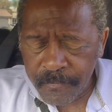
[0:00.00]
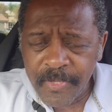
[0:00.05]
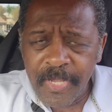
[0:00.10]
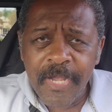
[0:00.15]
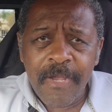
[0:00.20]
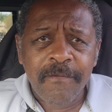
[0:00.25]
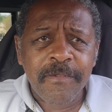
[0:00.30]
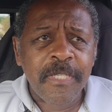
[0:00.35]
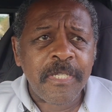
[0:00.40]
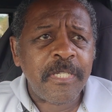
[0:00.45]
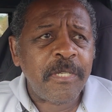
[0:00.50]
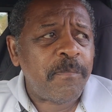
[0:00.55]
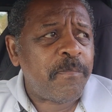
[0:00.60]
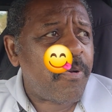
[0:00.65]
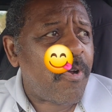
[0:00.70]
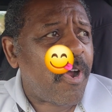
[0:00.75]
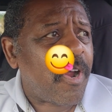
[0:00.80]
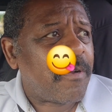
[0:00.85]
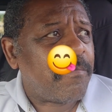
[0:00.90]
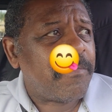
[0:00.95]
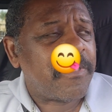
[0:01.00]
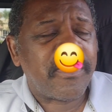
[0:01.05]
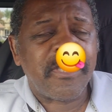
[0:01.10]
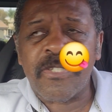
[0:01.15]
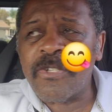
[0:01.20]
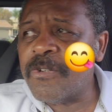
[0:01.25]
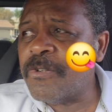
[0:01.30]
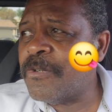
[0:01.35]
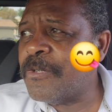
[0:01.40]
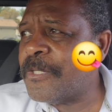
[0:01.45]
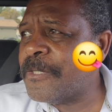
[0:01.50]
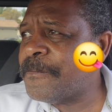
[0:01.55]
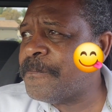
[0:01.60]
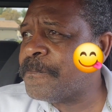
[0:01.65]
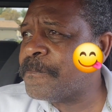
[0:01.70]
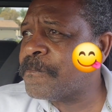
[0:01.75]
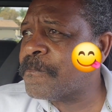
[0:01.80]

That was a department store